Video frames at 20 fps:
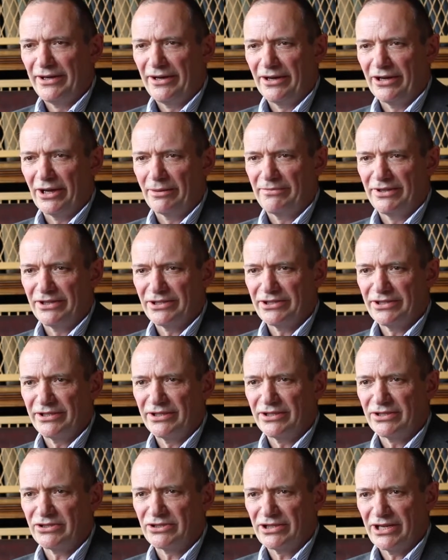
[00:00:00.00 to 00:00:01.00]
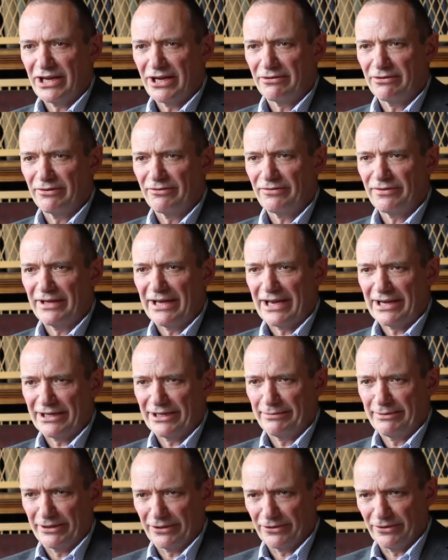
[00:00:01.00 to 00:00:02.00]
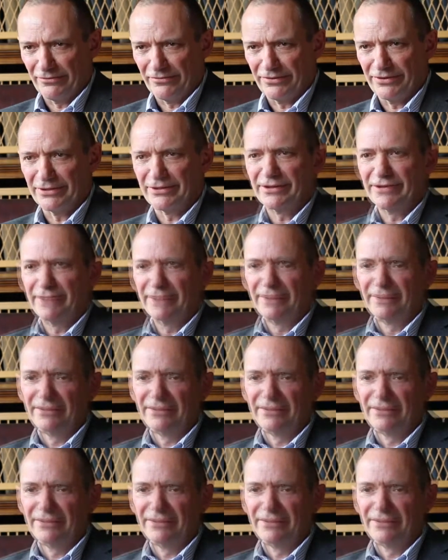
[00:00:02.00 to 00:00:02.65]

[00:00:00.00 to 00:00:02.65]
and I'm this year's chair of the academic conference.